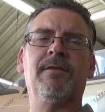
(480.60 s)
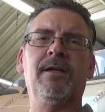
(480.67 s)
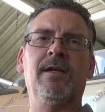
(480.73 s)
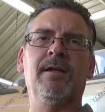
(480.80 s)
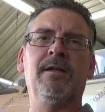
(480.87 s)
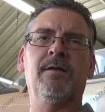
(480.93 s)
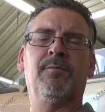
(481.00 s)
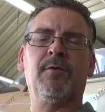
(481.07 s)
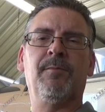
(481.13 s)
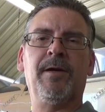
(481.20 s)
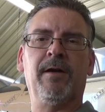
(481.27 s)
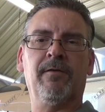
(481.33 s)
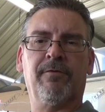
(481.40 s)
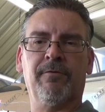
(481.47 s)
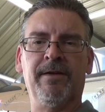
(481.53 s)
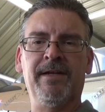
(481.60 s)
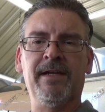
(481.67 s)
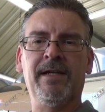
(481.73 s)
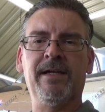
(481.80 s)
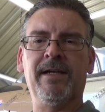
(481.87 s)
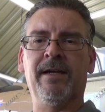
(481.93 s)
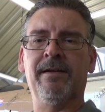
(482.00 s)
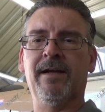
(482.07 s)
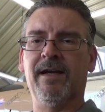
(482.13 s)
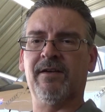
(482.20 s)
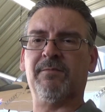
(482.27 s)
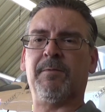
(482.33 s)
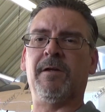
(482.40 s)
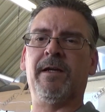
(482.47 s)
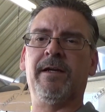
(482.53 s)
in the Prepare 3D and
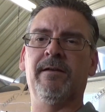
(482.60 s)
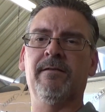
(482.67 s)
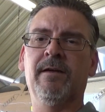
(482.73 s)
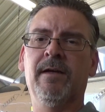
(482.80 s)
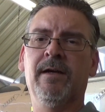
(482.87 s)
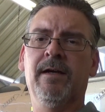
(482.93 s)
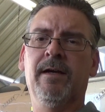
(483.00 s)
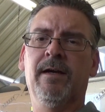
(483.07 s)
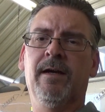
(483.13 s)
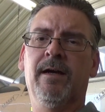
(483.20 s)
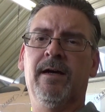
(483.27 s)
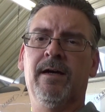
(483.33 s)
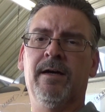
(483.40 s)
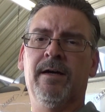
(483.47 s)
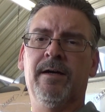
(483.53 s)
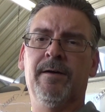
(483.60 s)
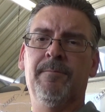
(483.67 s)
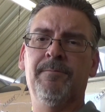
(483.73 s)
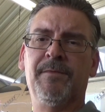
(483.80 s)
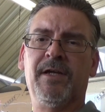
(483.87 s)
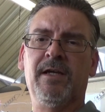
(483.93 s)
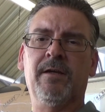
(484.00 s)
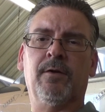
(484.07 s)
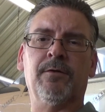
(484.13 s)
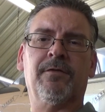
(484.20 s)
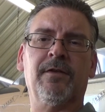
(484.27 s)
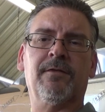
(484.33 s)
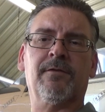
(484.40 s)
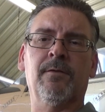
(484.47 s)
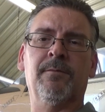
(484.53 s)
X-Plane
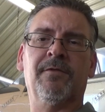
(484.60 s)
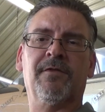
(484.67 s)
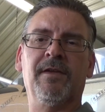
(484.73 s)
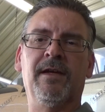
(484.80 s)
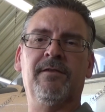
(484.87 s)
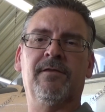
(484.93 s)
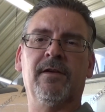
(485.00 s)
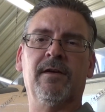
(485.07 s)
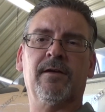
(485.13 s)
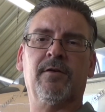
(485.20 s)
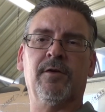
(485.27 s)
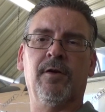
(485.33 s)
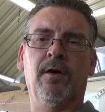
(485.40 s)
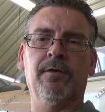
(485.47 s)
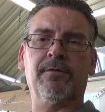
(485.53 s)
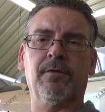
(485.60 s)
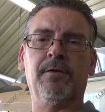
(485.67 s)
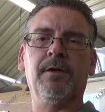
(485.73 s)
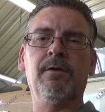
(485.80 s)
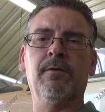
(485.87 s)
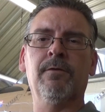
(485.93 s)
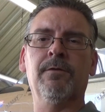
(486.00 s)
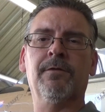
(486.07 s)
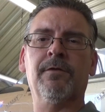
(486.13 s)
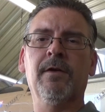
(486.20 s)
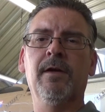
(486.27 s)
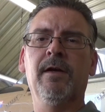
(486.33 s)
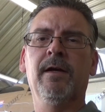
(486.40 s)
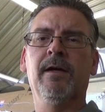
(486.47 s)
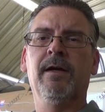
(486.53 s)
ecosystems that could also use
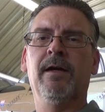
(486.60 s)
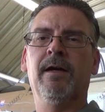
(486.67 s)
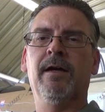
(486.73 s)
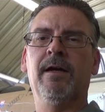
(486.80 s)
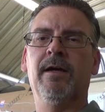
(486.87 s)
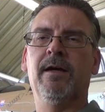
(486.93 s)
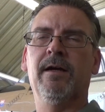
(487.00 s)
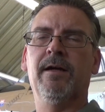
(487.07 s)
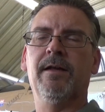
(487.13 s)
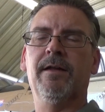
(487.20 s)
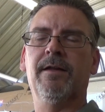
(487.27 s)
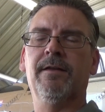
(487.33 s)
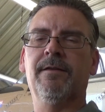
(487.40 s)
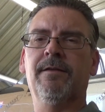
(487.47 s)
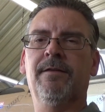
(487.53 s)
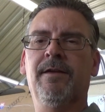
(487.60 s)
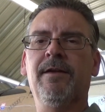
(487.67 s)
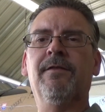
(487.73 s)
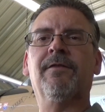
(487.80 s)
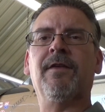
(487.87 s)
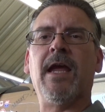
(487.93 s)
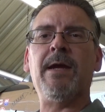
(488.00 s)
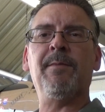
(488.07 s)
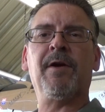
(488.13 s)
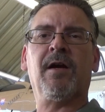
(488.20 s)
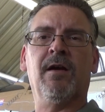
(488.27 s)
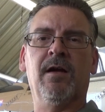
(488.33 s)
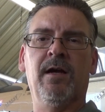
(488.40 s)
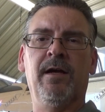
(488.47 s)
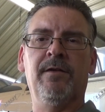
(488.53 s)
these same
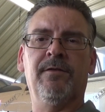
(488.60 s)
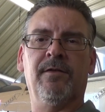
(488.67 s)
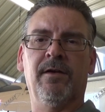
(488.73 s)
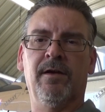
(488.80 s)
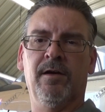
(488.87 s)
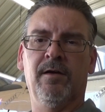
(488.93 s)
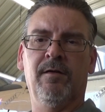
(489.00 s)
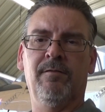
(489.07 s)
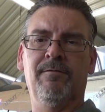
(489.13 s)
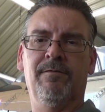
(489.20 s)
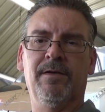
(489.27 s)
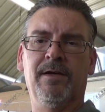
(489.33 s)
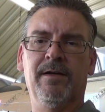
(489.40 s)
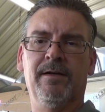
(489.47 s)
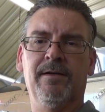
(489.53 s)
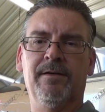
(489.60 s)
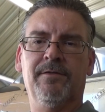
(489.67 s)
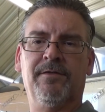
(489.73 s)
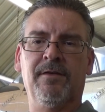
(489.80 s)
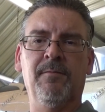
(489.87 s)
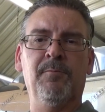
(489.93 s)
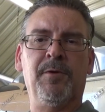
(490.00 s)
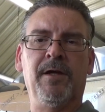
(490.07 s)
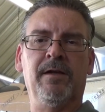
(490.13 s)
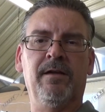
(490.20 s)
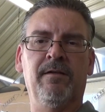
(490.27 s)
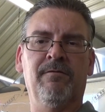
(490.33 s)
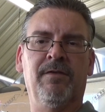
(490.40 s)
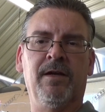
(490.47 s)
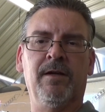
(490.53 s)
kinds of simpit
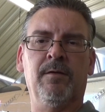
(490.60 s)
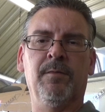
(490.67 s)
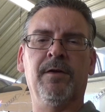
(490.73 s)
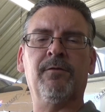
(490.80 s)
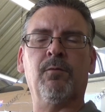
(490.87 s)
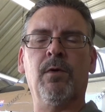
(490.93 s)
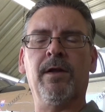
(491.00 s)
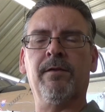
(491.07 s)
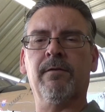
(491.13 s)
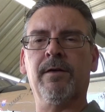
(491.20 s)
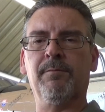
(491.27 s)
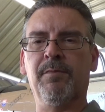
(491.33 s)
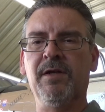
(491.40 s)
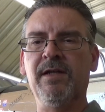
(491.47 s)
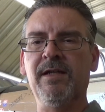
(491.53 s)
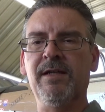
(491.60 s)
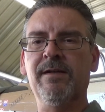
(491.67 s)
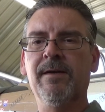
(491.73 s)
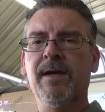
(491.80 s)
environments, whether it be